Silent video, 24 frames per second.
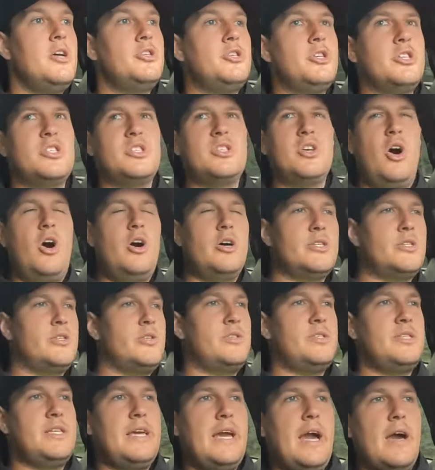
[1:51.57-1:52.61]
just to also
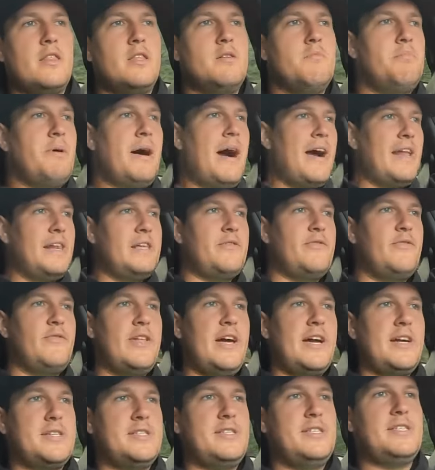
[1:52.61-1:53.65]
see how the body
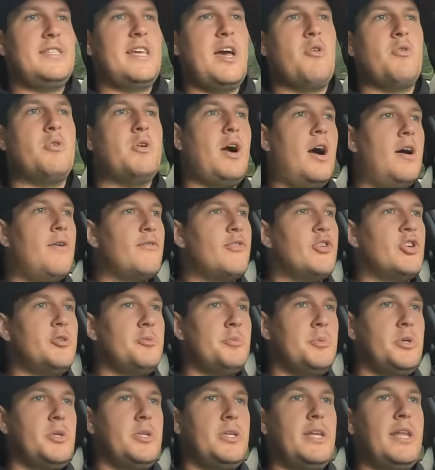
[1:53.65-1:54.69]
flexes, how
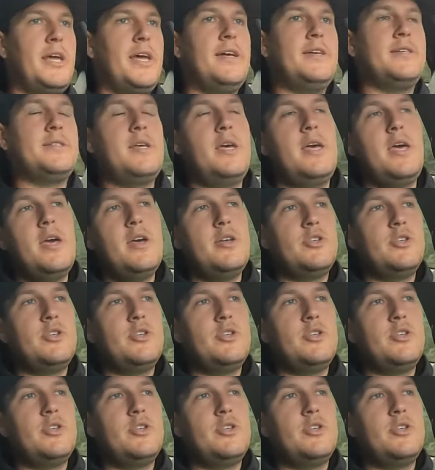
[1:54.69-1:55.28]
comfortable it is.